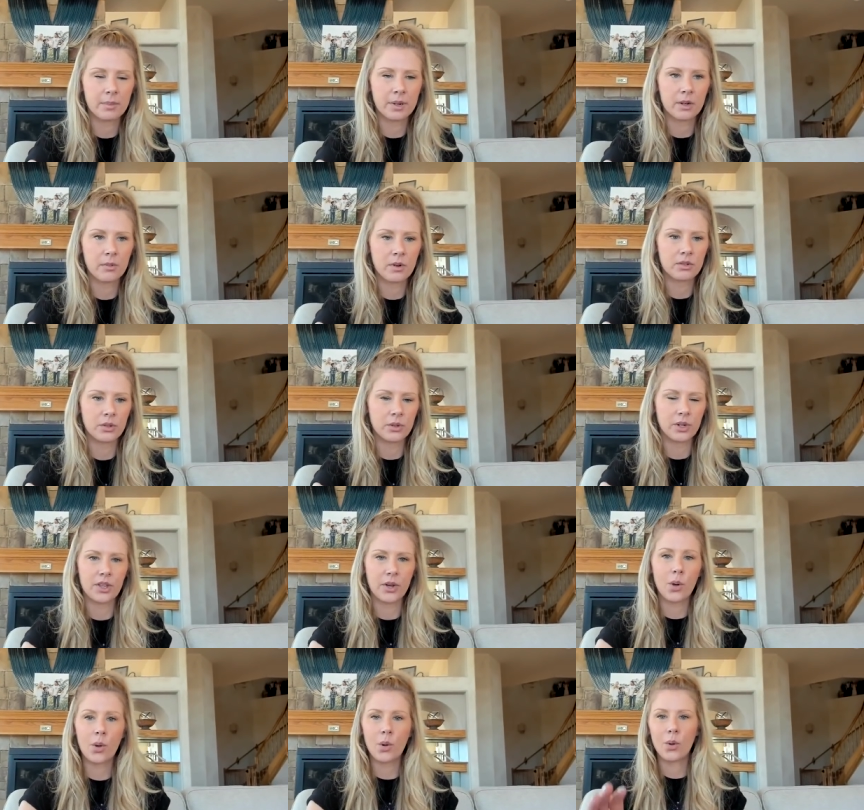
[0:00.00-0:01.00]
but I won't do it the
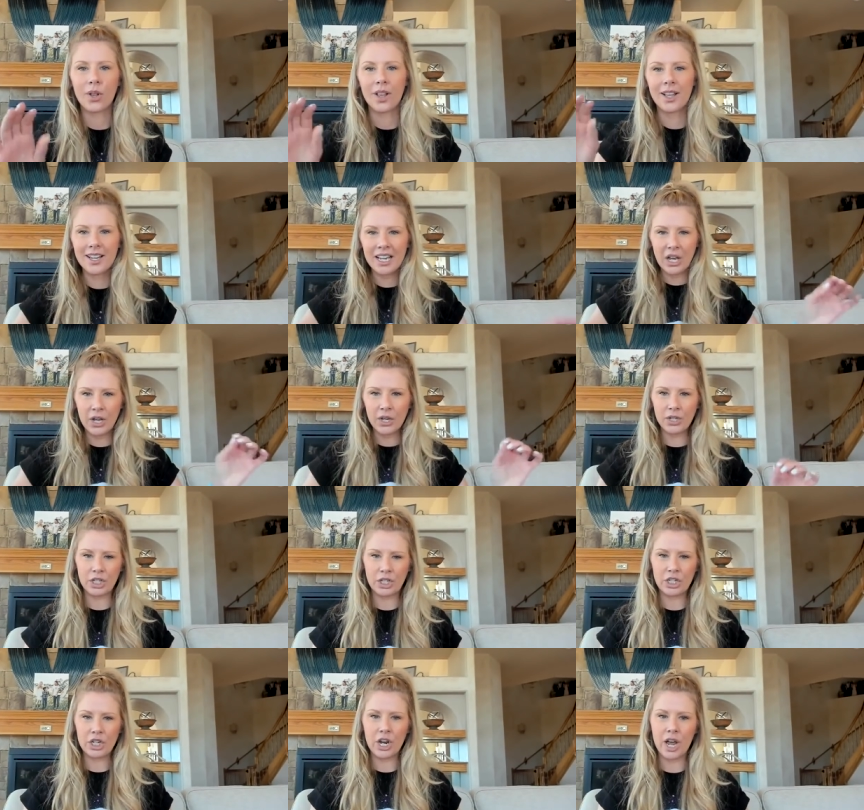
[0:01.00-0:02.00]
whole
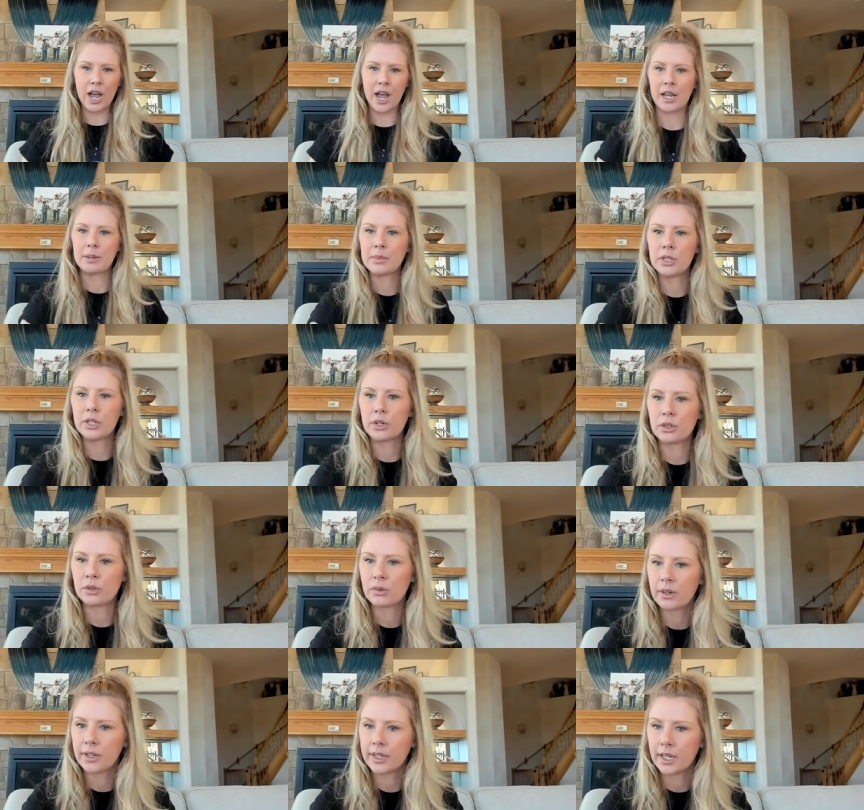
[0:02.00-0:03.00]
time. Don't worry.